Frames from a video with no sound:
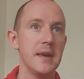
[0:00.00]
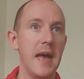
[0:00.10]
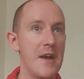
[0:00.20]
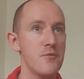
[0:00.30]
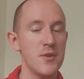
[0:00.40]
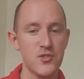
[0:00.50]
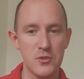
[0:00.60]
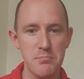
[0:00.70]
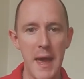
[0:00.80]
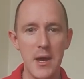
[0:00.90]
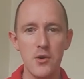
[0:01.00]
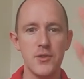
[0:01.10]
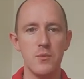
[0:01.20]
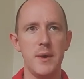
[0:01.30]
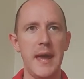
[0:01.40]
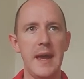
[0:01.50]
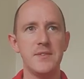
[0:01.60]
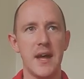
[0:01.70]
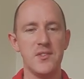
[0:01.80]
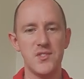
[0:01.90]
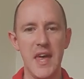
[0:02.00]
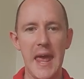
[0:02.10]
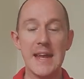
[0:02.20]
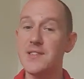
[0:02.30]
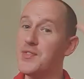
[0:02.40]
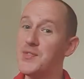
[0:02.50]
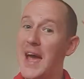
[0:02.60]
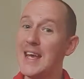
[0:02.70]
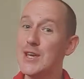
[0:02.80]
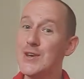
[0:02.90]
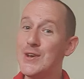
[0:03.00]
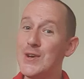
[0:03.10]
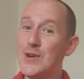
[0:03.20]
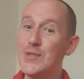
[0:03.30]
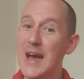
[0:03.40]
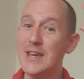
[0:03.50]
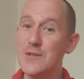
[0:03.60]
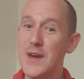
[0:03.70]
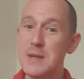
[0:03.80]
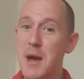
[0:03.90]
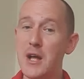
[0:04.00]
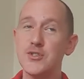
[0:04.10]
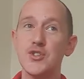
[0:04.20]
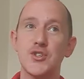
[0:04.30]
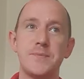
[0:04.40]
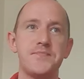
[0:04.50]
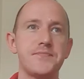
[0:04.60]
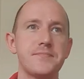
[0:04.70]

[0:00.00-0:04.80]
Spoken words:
Everyone smiled and waved and said, thank you very much."